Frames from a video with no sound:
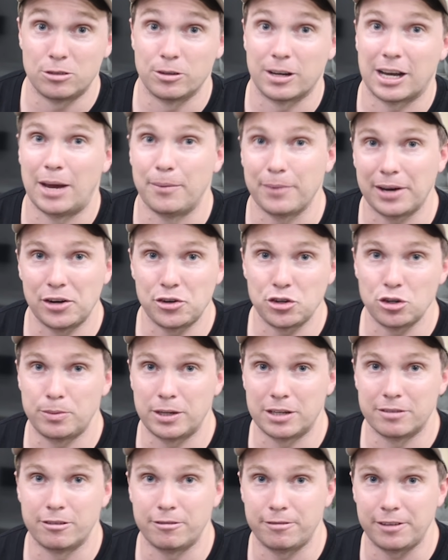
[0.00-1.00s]
Look, I'm going to do a
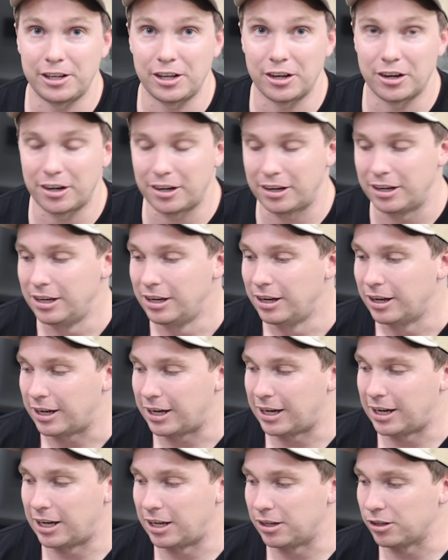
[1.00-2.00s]
bit of a video
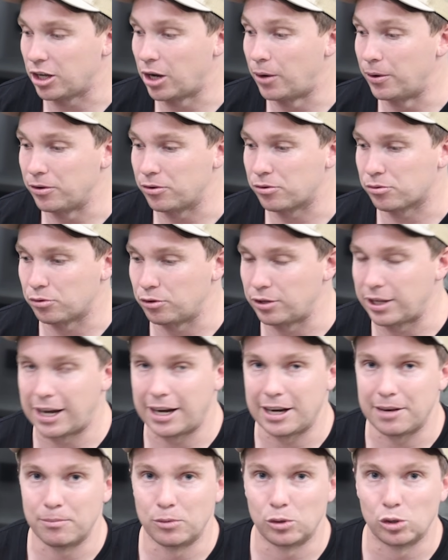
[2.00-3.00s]
going through
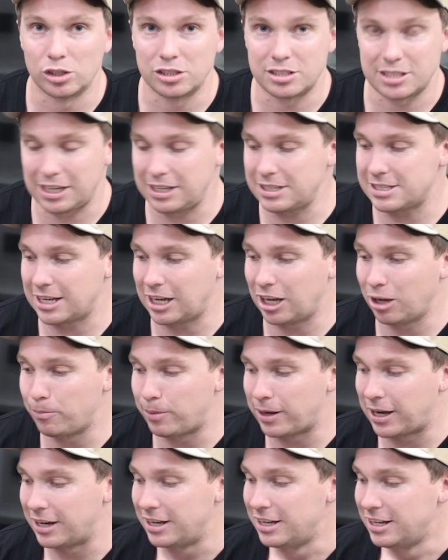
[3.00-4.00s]
that in more detail,
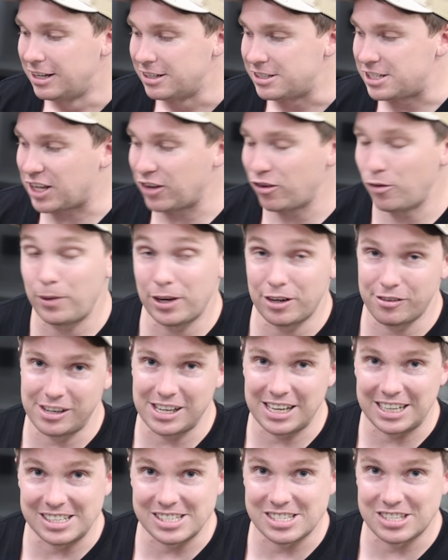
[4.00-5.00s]
but to give you a bit of an
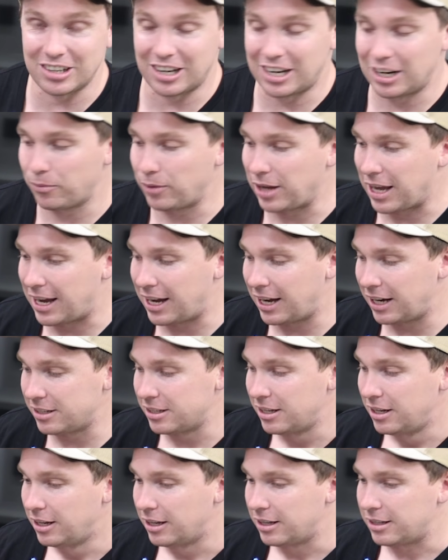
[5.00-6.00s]
insight, we had
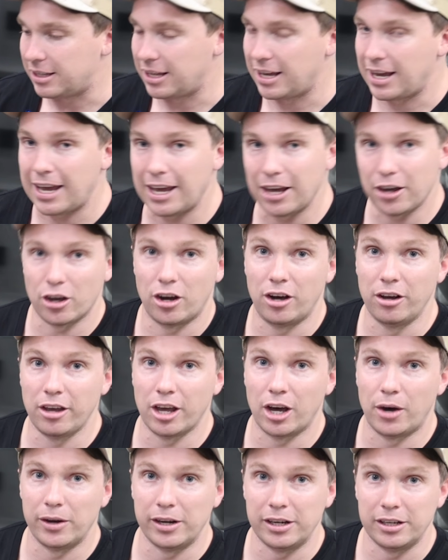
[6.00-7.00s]
the aircon
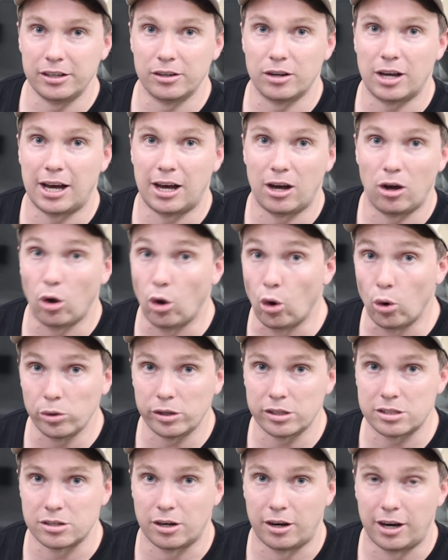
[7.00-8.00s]
going all
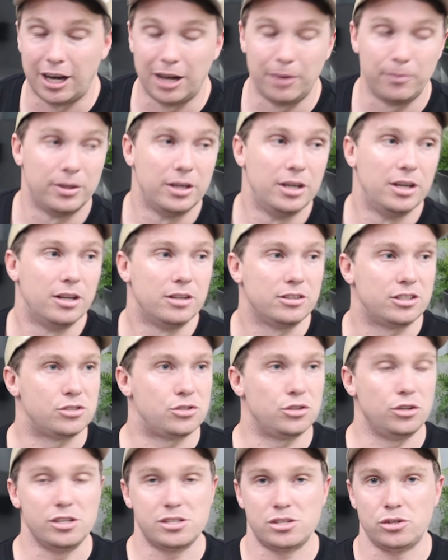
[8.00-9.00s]
the time,
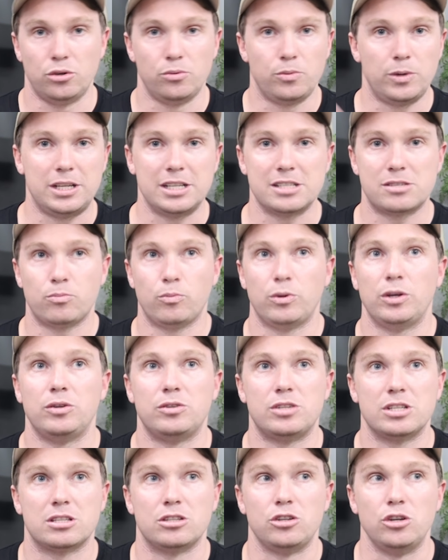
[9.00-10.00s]
just using, we
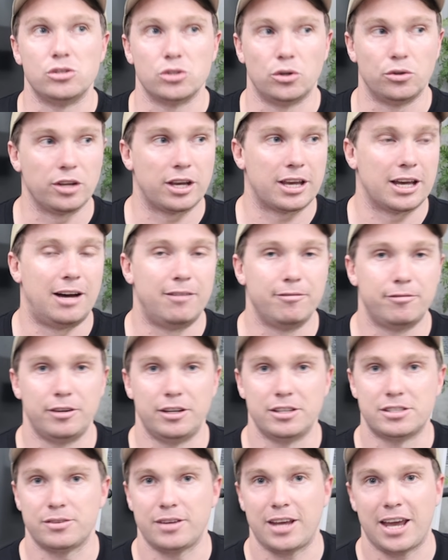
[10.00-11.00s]
just use all the
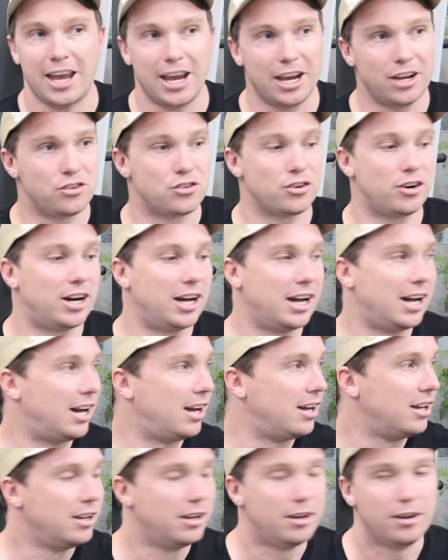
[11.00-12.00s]
comforts,
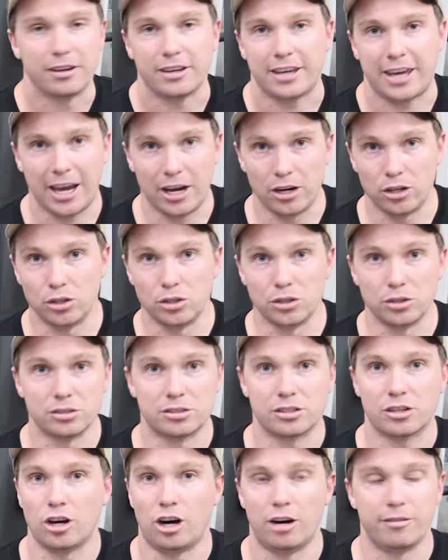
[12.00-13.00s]
hairdryer,
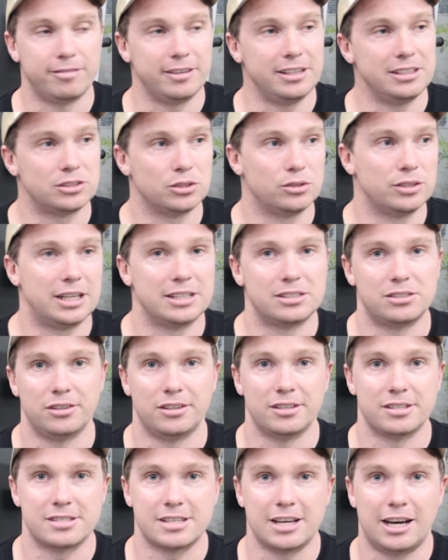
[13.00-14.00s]
kettles, coffees, all that sort
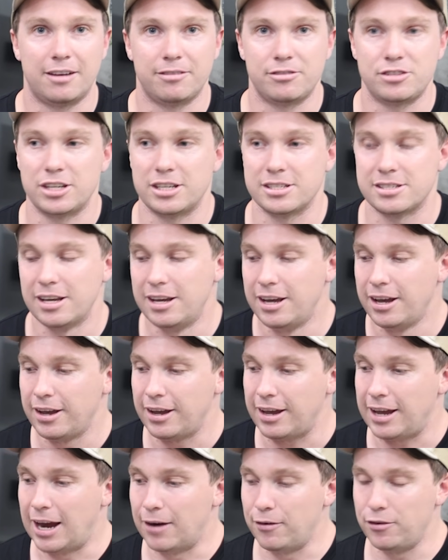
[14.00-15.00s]
of stuff. Just
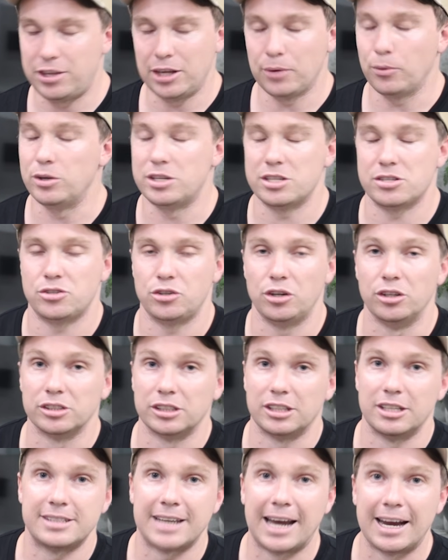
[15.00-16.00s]
everything we just use
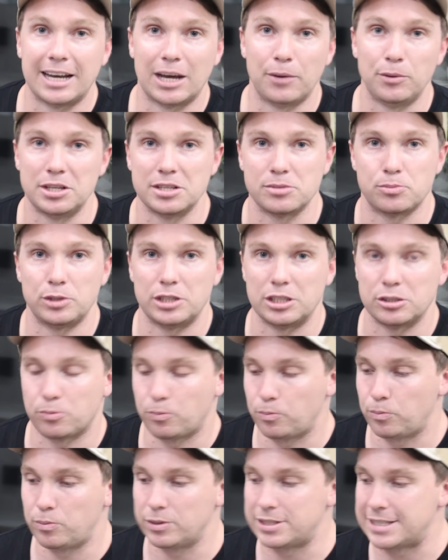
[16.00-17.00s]
on a day-to-day. We just
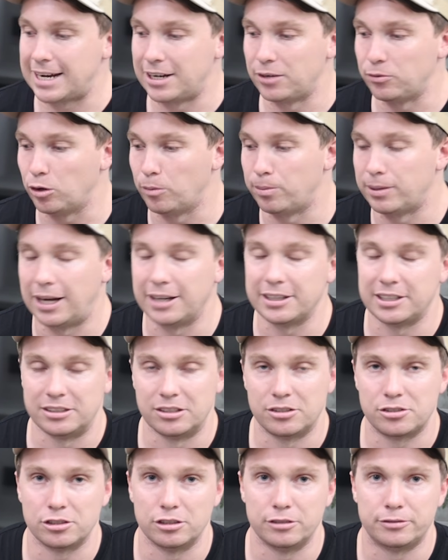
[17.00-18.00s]
pretended we were plugged in
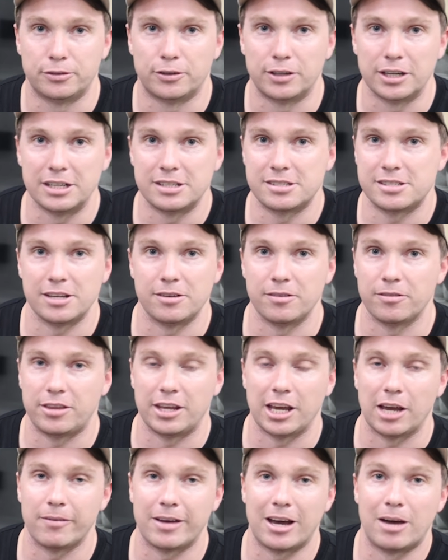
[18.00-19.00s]
the 240, just didn't
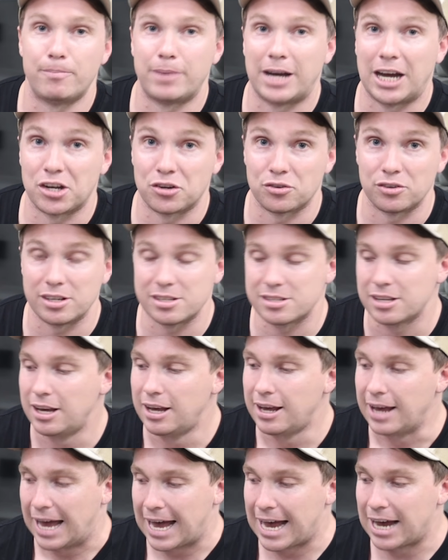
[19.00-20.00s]
think about batteries
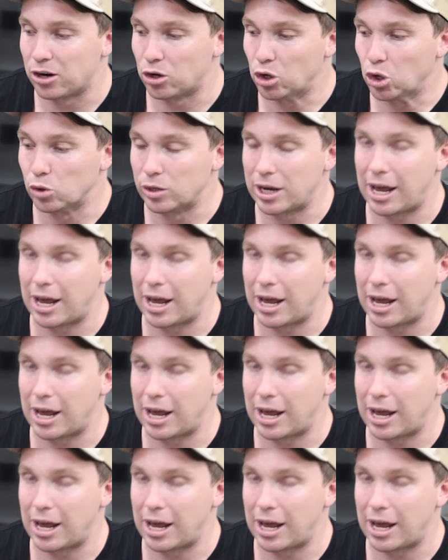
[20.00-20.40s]
at all.